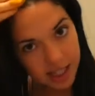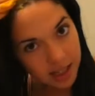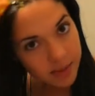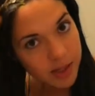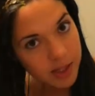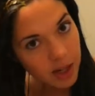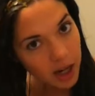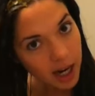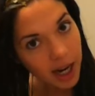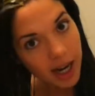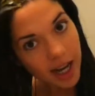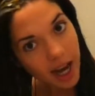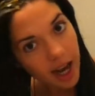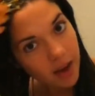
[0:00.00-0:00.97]
I'm
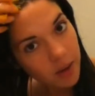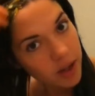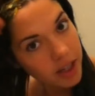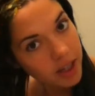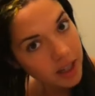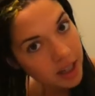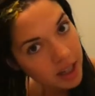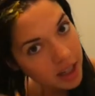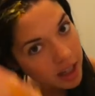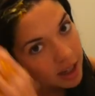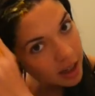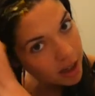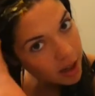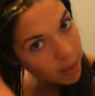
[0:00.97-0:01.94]
sorry, I would
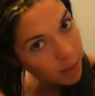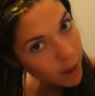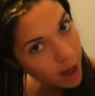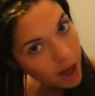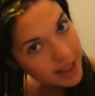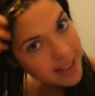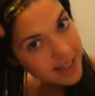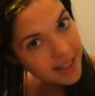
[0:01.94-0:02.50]
pause